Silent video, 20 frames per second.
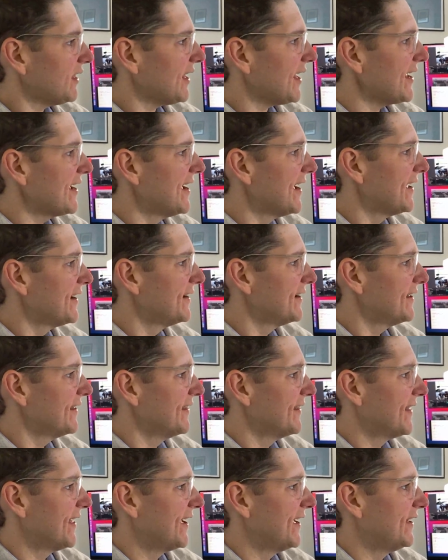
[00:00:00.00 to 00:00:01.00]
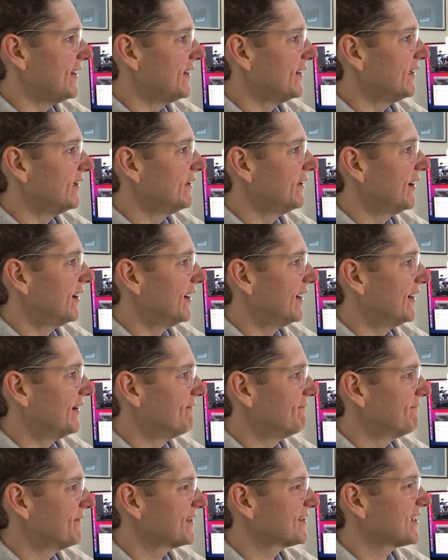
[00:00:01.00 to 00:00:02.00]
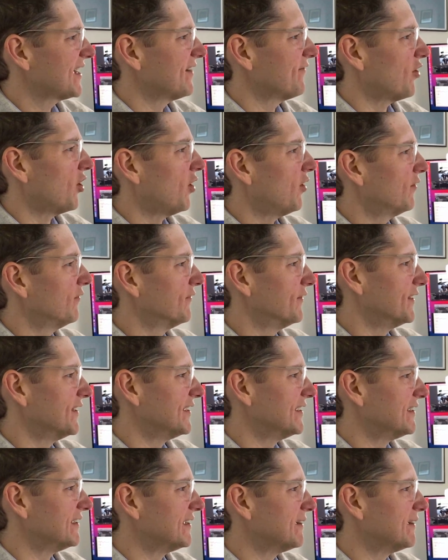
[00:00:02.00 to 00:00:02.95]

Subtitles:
And then it's kind of all of the